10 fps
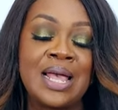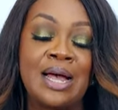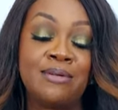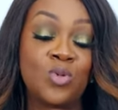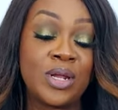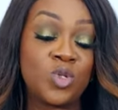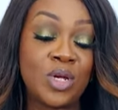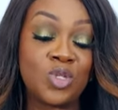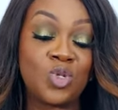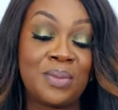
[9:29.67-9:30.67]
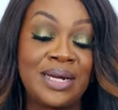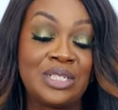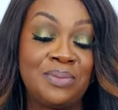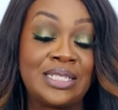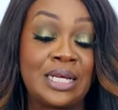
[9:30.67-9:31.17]
Um, 2022
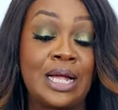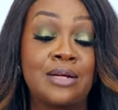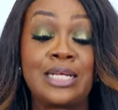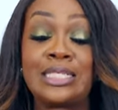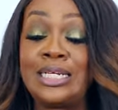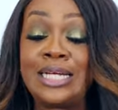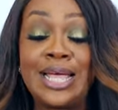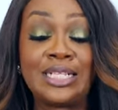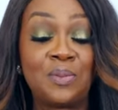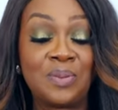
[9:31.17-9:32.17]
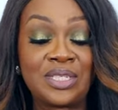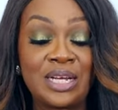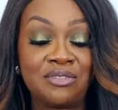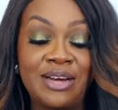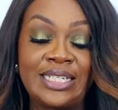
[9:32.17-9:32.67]
management accounts, I said
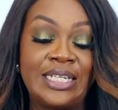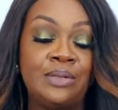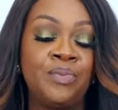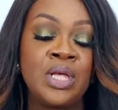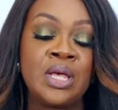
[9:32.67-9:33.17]
80% ready.